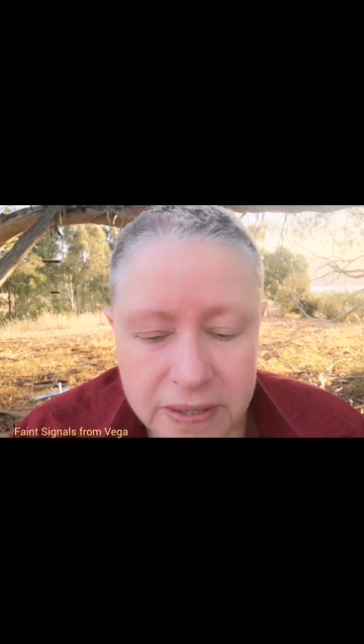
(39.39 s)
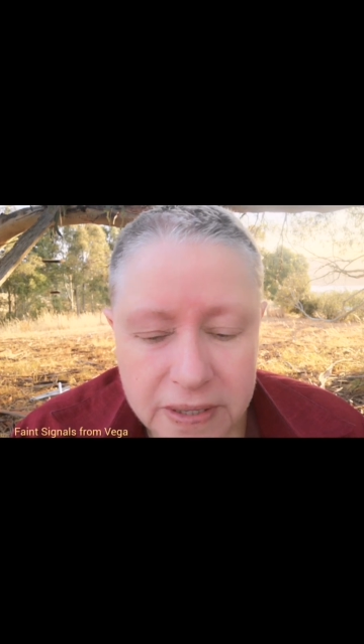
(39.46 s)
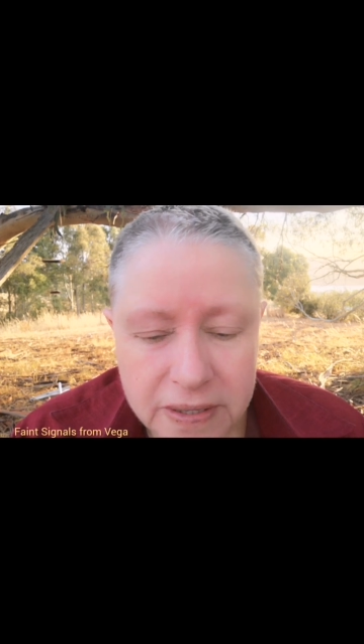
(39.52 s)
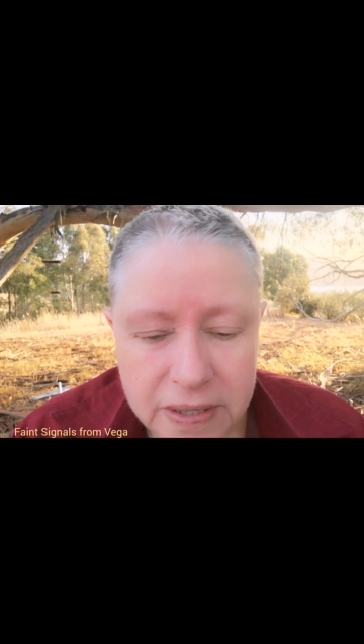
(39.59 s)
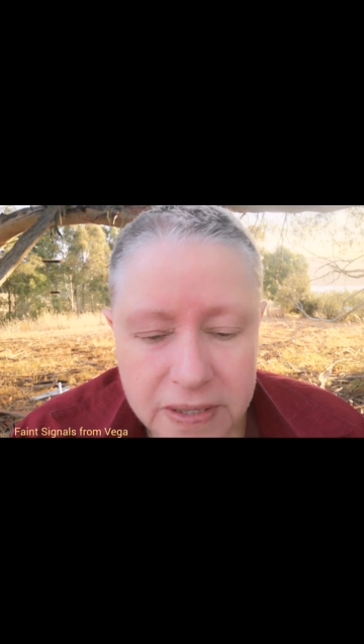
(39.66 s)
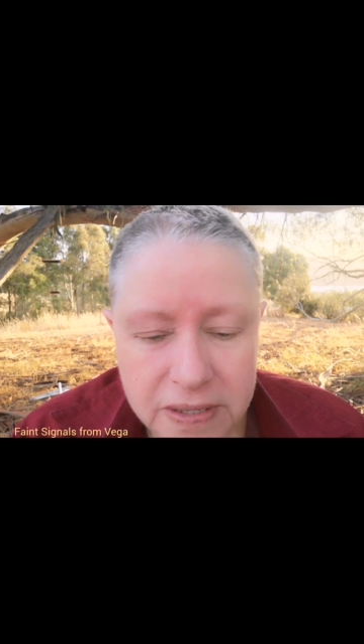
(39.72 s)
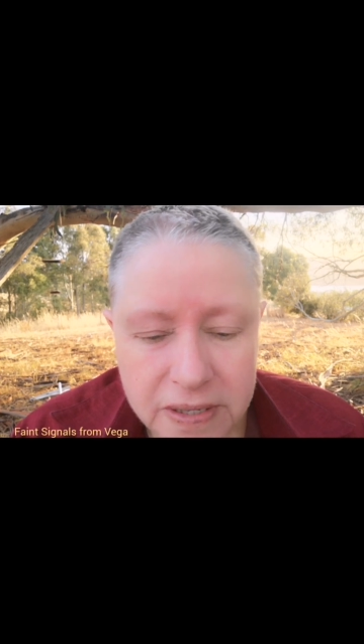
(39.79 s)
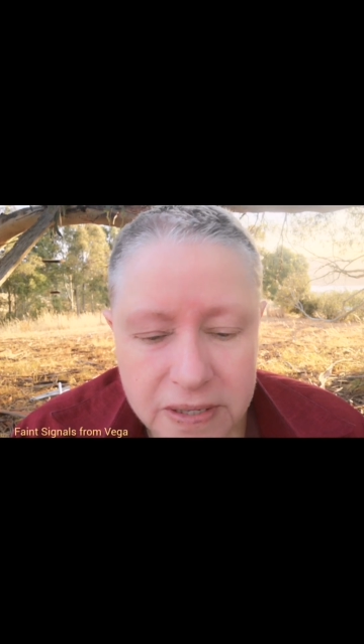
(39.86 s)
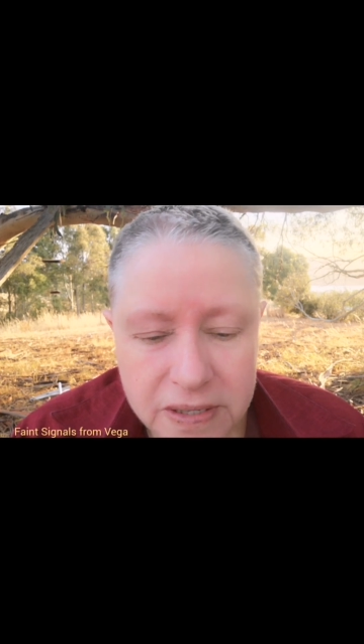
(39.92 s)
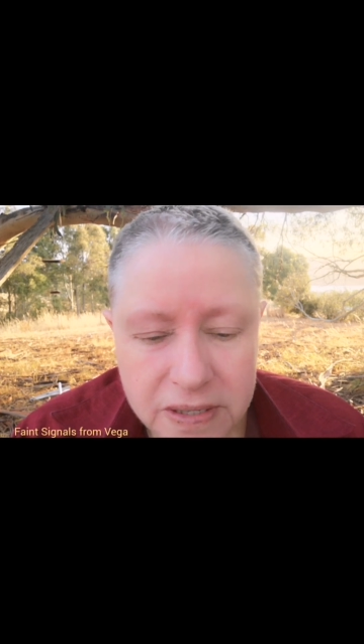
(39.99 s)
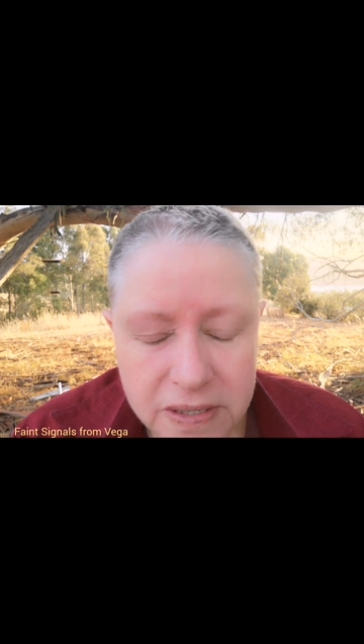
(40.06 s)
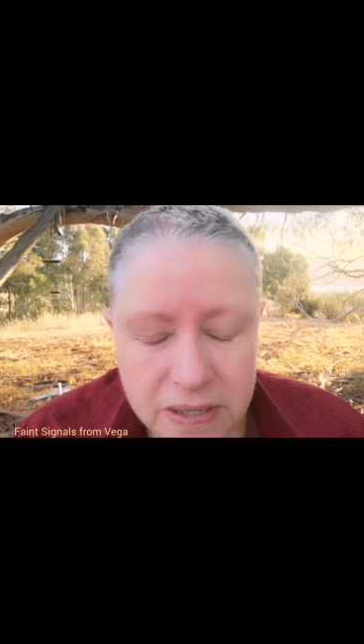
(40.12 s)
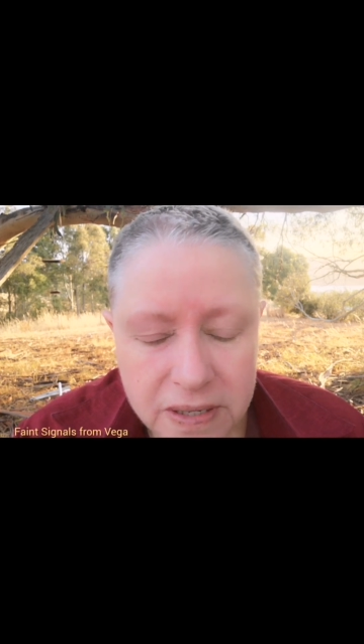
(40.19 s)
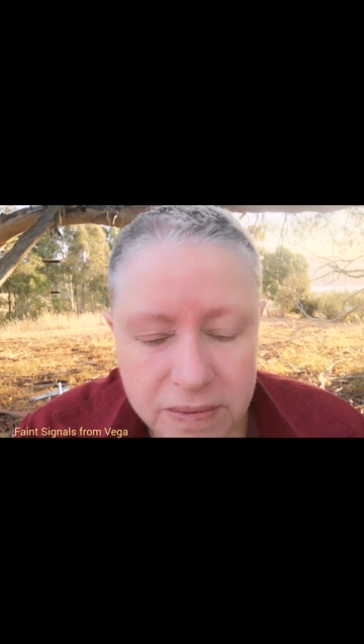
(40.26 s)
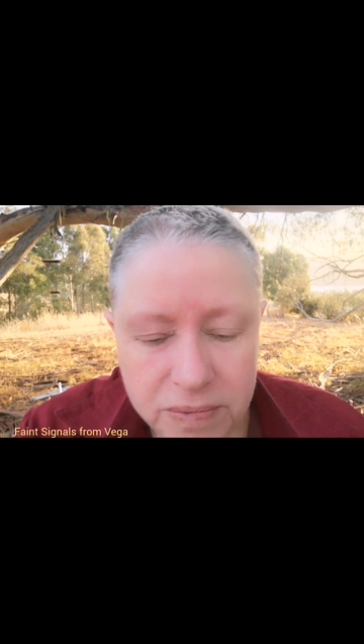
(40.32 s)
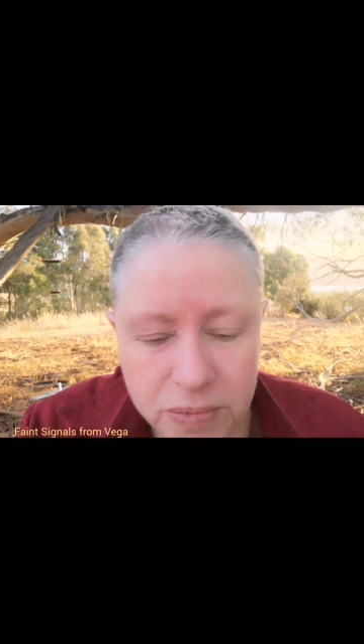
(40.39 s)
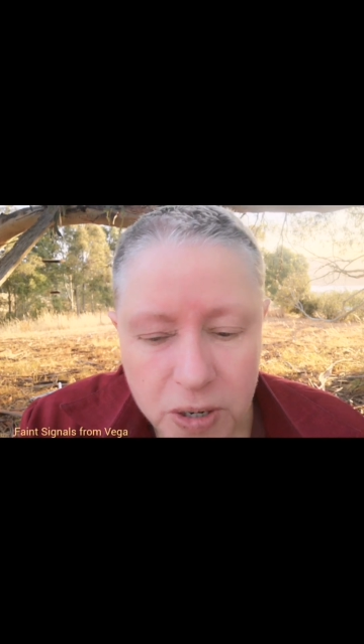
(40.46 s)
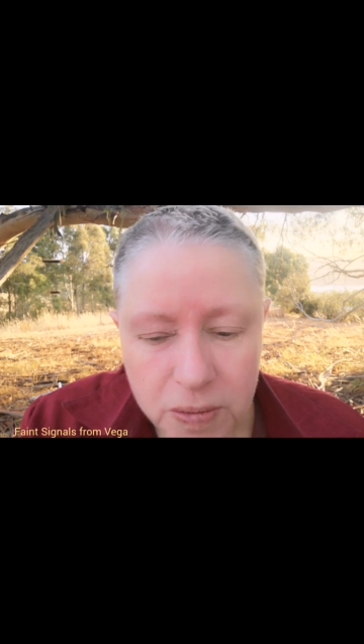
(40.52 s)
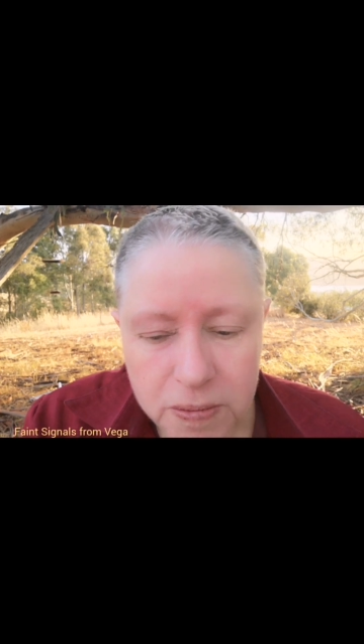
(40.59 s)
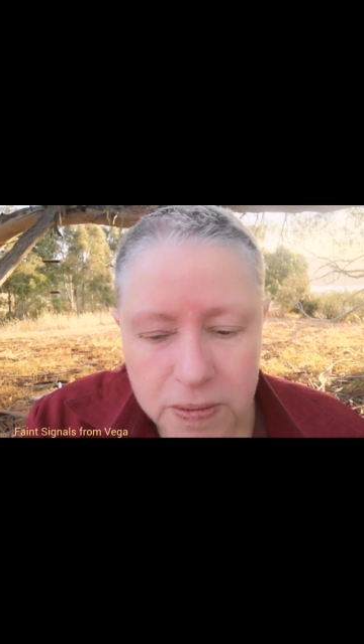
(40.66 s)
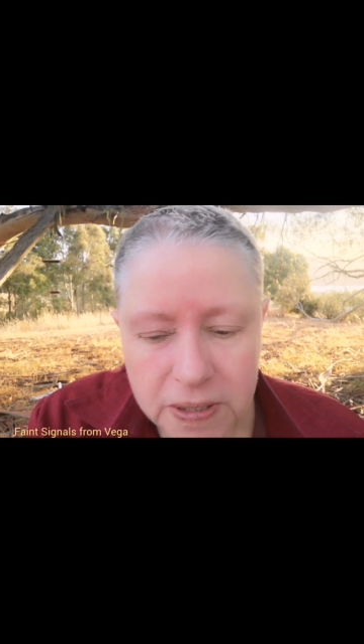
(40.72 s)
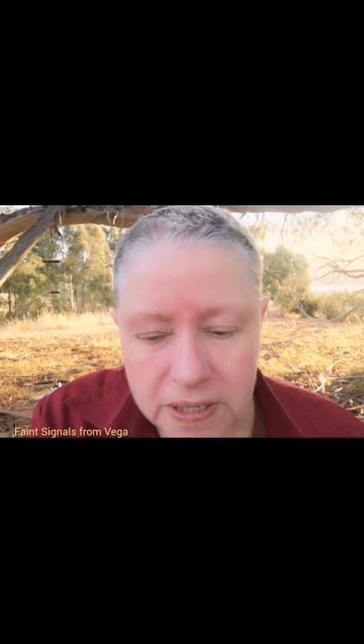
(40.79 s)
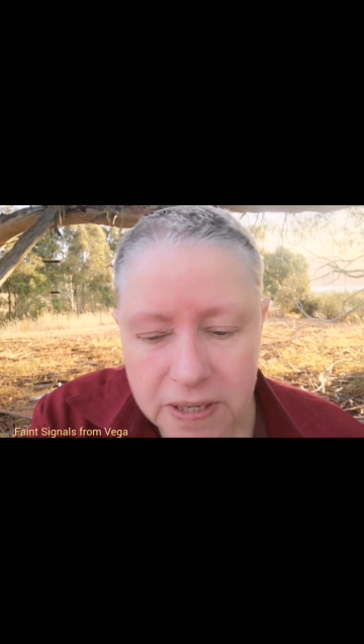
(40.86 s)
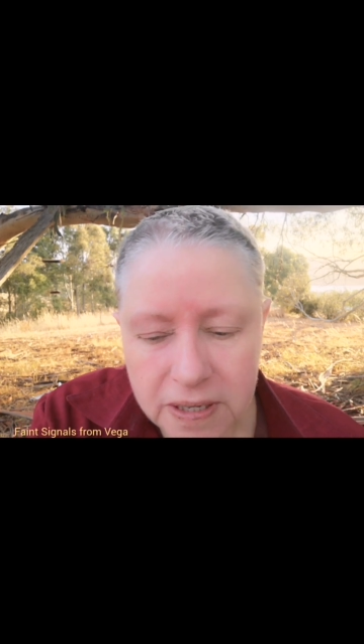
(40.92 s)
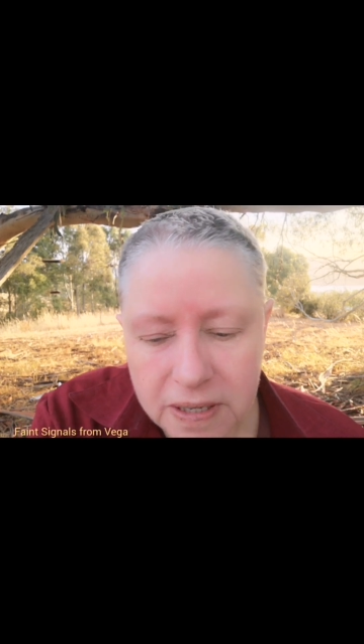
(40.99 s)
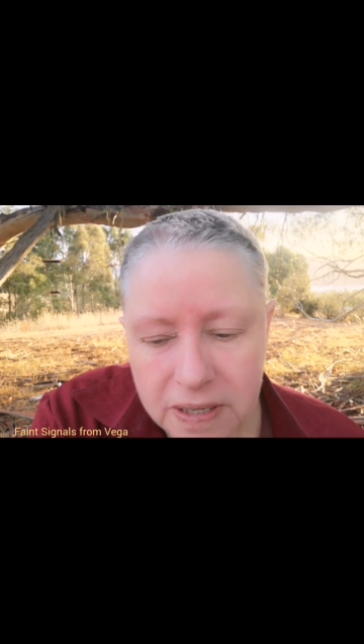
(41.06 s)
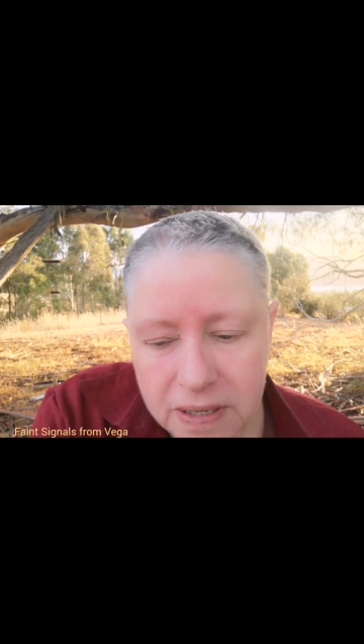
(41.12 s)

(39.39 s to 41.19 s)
that this is probably,